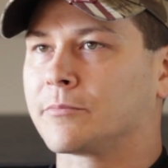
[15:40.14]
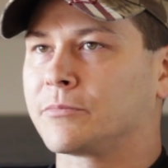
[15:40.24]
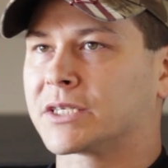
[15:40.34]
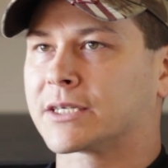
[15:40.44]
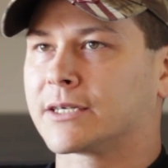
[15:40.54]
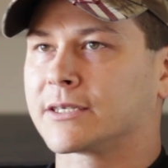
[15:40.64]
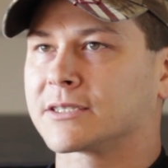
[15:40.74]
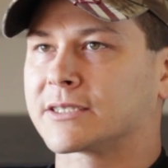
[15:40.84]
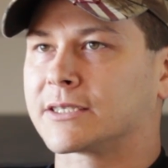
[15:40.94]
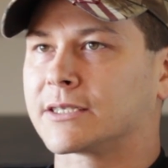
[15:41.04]

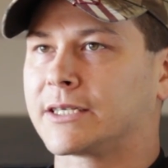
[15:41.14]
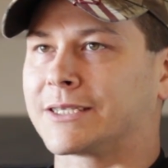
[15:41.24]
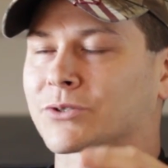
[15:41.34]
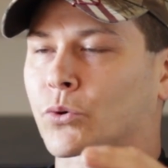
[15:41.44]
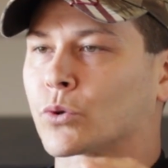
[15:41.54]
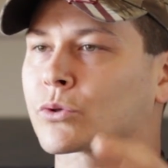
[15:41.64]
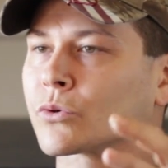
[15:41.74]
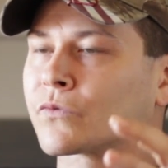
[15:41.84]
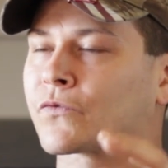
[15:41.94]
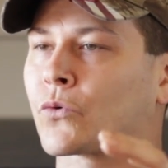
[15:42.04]
Because in
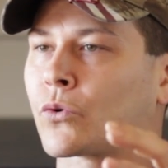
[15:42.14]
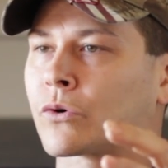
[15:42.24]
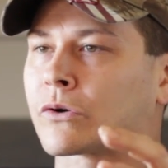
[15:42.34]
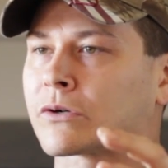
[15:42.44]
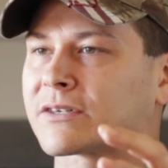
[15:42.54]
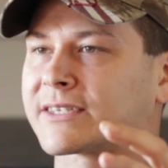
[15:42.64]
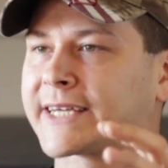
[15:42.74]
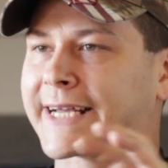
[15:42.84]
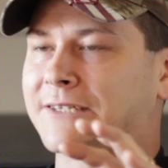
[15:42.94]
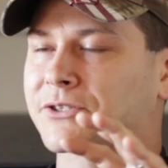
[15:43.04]
order for
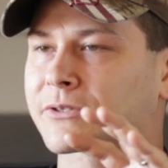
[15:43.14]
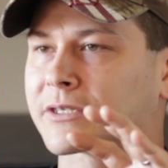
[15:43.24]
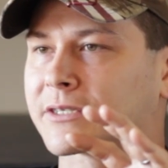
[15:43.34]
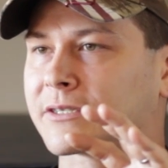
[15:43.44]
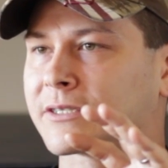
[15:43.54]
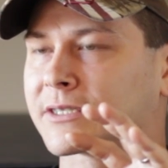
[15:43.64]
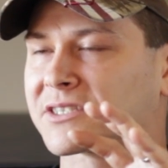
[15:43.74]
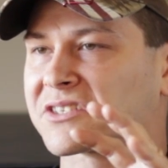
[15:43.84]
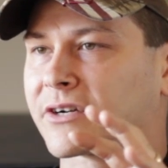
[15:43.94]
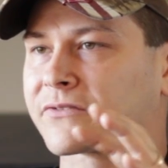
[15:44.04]
cancer in
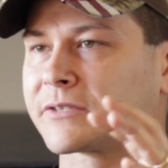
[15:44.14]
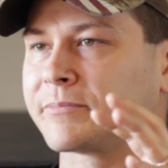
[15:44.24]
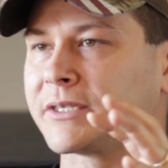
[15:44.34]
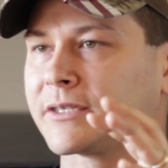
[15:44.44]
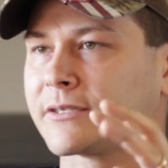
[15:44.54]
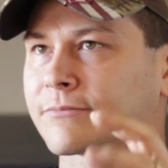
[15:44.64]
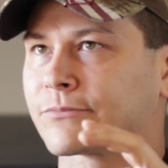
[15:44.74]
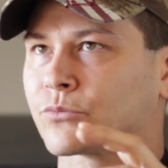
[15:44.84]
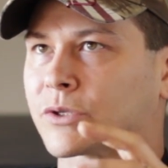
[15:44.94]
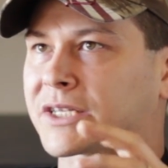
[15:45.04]
itself to be
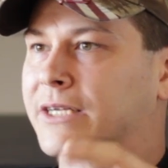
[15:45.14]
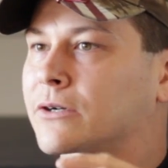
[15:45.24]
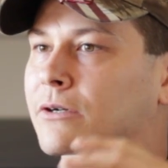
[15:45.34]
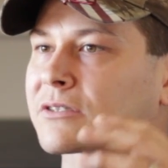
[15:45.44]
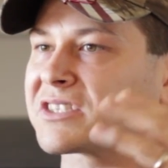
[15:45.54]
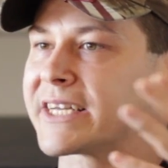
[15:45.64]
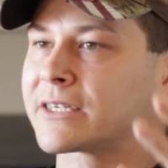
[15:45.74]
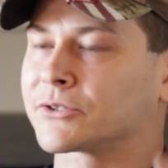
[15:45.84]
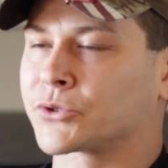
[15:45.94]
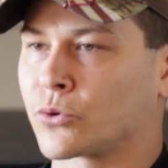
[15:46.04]
what they say
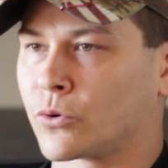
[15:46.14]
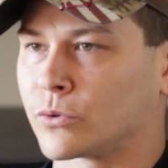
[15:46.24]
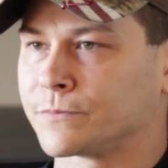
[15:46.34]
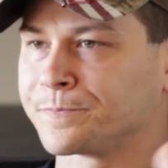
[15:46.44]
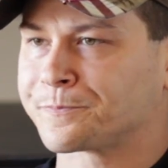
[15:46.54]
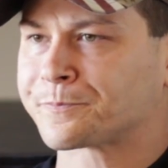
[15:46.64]
controlled,